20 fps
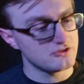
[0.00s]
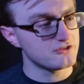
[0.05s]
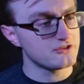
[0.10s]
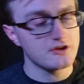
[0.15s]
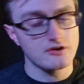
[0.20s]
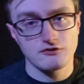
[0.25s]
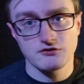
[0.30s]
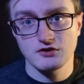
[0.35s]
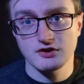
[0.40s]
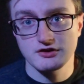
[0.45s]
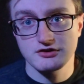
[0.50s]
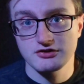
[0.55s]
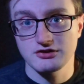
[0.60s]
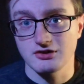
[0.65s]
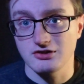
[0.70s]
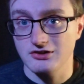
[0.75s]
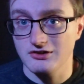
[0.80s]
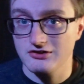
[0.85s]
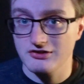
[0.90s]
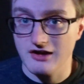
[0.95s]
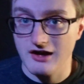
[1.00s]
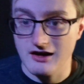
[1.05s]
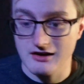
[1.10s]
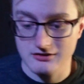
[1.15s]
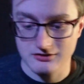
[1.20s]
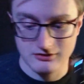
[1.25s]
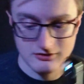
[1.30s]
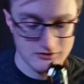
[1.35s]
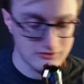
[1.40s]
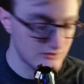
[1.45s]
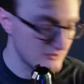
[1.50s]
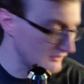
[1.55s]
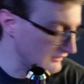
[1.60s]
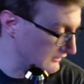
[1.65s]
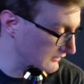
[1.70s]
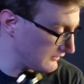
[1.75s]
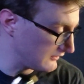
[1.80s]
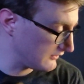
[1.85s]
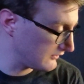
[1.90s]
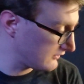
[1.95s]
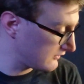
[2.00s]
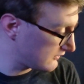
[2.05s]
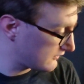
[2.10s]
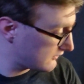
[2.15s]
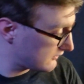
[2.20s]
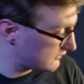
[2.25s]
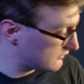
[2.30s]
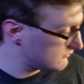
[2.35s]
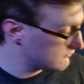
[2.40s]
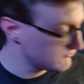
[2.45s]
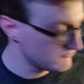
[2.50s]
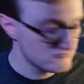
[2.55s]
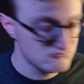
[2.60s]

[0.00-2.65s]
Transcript: the sound fonts that this has is